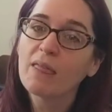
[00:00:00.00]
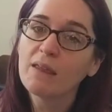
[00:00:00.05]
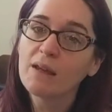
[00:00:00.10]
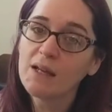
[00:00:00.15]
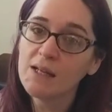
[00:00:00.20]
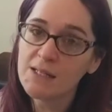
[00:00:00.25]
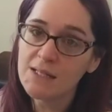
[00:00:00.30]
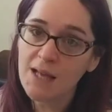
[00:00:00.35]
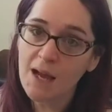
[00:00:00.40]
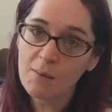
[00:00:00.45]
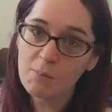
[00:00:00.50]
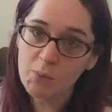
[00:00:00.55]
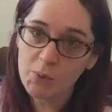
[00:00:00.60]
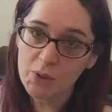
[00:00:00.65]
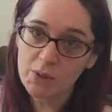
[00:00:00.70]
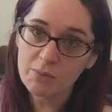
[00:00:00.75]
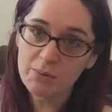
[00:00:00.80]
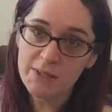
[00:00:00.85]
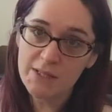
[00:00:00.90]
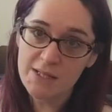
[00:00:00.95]
The kids got
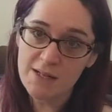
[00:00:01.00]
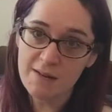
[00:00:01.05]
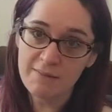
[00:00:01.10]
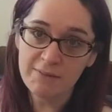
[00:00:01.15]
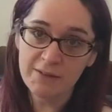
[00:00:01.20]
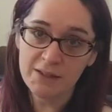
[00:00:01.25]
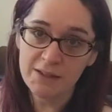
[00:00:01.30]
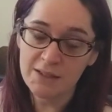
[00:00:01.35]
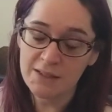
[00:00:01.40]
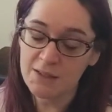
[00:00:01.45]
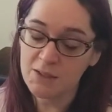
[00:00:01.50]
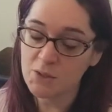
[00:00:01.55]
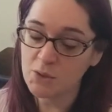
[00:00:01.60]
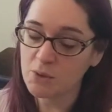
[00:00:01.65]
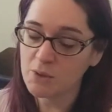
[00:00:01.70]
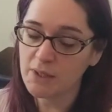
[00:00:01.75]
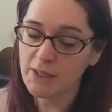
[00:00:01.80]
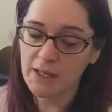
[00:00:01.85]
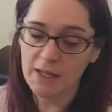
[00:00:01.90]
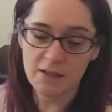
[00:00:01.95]
bored with the never-ending
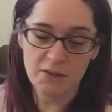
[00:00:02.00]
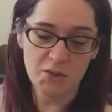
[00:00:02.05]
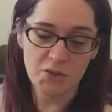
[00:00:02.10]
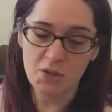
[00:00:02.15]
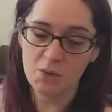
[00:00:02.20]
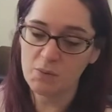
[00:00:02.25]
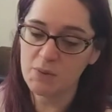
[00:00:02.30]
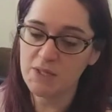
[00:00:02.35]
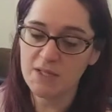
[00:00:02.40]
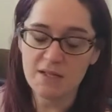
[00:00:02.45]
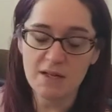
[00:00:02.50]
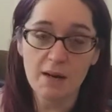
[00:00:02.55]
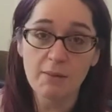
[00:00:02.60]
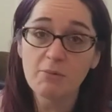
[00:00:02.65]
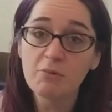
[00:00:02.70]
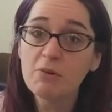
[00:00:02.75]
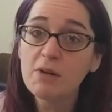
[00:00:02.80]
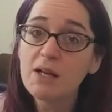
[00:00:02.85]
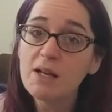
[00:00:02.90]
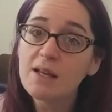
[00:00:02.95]
story, and so we
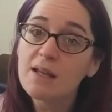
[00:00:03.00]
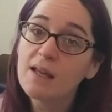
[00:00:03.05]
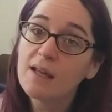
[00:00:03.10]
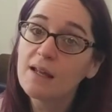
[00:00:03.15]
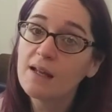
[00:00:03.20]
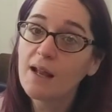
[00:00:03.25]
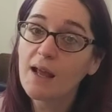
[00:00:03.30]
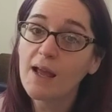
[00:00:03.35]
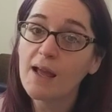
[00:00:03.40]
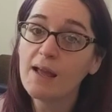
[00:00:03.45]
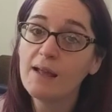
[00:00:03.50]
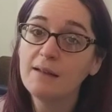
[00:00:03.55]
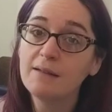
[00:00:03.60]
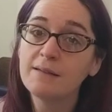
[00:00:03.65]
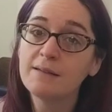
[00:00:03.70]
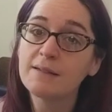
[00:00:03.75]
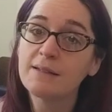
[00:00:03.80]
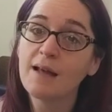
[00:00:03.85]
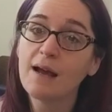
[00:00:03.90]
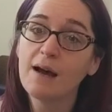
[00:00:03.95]
stopped reading it,
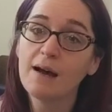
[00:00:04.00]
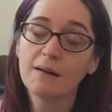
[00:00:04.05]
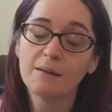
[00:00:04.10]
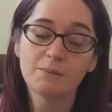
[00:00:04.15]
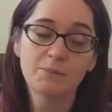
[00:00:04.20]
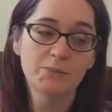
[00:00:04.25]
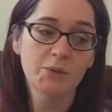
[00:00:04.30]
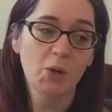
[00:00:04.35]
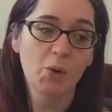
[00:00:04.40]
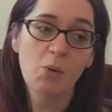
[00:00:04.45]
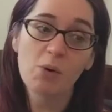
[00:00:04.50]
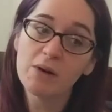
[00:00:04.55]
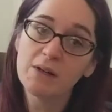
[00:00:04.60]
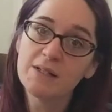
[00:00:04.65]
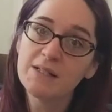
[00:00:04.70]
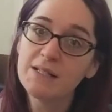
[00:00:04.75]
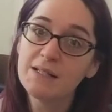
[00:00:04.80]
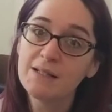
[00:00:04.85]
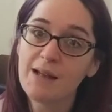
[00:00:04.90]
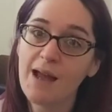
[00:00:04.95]
and
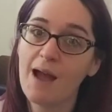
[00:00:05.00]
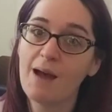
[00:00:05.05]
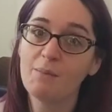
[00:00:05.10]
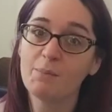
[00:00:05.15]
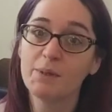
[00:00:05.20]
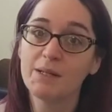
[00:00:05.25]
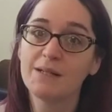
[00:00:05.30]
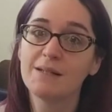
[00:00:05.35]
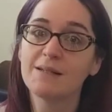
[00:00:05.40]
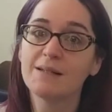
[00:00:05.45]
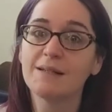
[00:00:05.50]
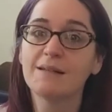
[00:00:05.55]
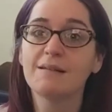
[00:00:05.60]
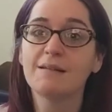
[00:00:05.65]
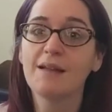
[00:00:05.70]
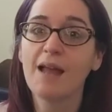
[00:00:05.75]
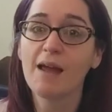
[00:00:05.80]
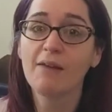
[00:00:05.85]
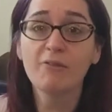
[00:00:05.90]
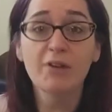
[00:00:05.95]
quarantine happened,
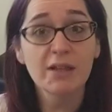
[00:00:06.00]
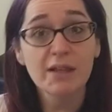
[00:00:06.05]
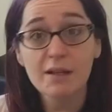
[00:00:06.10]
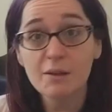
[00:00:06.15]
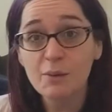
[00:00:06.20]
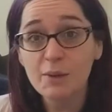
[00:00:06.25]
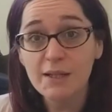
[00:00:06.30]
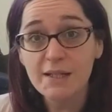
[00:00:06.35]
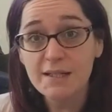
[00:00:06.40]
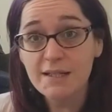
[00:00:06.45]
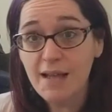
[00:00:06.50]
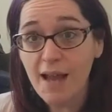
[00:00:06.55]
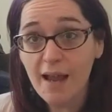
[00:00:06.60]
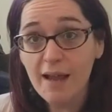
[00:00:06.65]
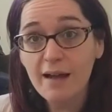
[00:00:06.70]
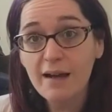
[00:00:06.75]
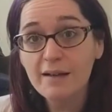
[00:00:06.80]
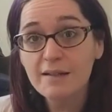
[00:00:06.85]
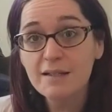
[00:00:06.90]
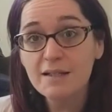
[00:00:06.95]
and everything went into
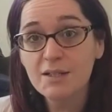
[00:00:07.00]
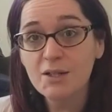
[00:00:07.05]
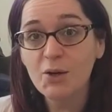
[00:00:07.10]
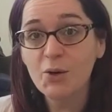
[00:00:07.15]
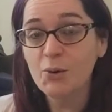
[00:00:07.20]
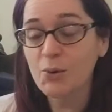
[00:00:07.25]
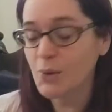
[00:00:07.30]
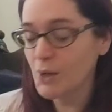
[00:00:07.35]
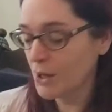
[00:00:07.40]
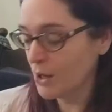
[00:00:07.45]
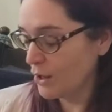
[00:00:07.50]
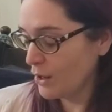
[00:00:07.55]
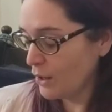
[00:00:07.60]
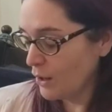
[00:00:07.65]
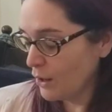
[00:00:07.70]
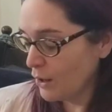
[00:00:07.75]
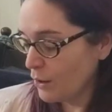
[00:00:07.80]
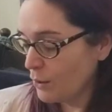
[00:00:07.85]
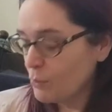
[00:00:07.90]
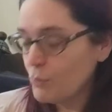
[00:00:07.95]
chaos, so
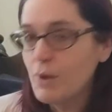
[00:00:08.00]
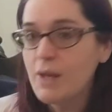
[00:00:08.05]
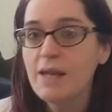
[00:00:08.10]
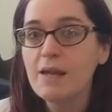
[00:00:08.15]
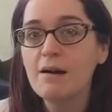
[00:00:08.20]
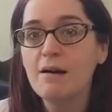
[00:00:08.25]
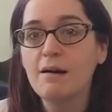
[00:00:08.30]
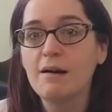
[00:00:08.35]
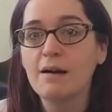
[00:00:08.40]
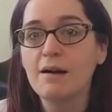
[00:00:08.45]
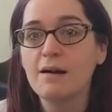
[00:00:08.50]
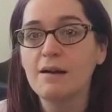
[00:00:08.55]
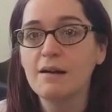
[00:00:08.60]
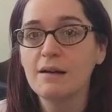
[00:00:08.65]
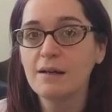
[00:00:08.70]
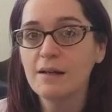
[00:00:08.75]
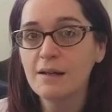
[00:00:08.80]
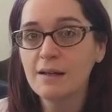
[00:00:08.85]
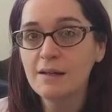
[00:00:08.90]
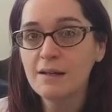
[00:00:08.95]
we
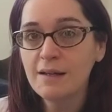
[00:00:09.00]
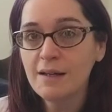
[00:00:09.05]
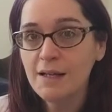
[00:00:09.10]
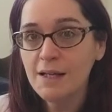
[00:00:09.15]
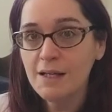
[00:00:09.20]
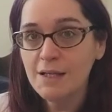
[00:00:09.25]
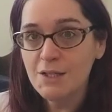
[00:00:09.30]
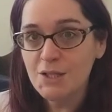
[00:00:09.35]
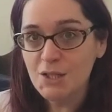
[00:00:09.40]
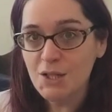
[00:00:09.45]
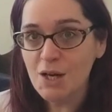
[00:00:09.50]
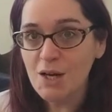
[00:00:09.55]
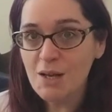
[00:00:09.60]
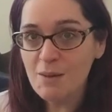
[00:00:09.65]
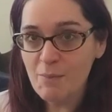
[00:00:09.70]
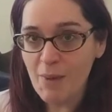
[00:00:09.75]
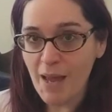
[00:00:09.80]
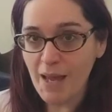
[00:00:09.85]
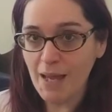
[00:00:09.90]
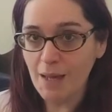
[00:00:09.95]
are
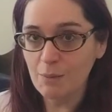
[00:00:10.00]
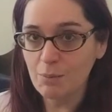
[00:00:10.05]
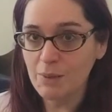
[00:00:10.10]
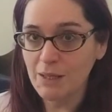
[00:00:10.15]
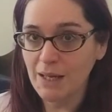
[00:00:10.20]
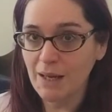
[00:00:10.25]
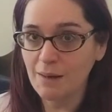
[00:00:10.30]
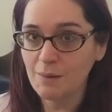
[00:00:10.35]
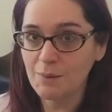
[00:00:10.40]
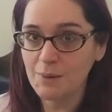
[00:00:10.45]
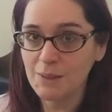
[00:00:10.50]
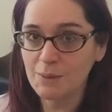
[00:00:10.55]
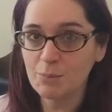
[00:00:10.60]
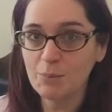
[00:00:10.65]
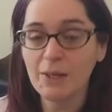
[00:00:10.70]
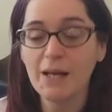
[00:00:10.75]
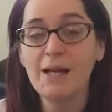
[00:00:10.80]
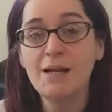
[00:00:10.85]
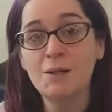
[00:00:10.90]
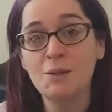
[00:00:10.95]
starting back up again with a
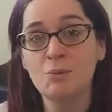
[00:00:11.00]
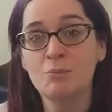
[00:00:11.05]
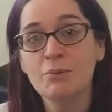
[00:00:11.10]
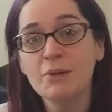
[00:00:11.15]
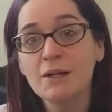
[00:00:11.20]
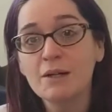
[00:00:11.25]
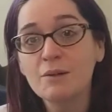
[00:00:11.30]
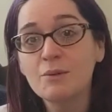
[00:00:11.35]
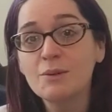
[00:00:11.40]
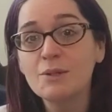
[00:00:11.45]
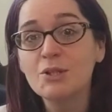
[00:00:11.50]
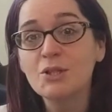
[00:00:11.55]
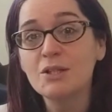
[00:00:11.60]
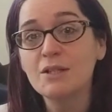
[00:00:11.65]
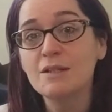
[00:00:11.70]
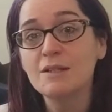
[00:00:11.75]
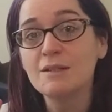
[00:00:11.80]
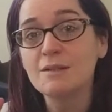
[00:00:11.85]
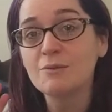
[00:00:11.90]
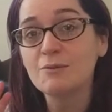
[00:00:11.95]
brand new book, which
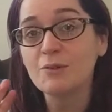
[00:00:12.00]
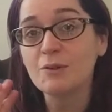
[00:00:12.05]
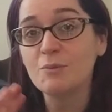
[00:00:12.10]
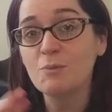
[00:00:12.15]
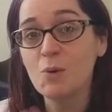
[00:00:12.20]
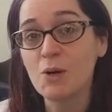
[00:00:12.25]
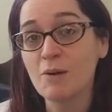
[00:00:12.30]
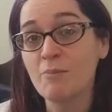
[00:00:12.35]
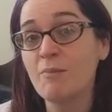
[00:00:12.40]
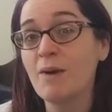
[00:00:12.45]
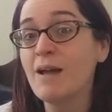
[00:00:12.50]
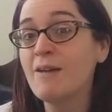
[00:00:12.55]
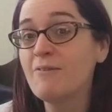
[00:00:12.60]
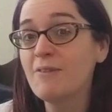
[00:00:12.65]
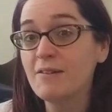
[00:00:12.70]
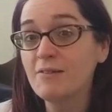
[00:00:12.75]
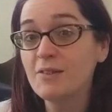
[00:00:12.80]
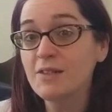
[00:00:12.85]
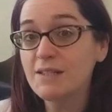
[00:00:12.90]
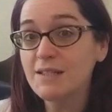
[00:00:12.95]
is from one of my
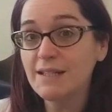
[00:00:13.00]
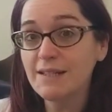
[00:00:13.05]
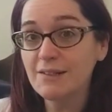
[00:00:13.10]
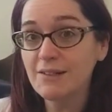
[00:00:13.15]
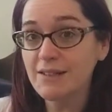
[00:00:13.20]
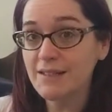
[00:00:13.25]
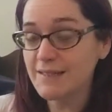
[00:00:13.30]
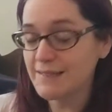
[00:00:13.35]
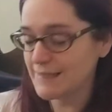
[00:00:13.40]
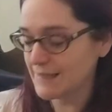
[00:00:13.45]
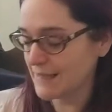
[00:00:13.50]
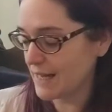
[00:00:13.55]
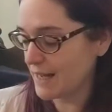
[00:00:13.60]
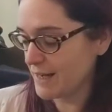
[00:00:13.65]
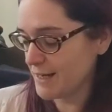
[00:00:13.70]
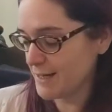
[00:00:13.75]
favorite series,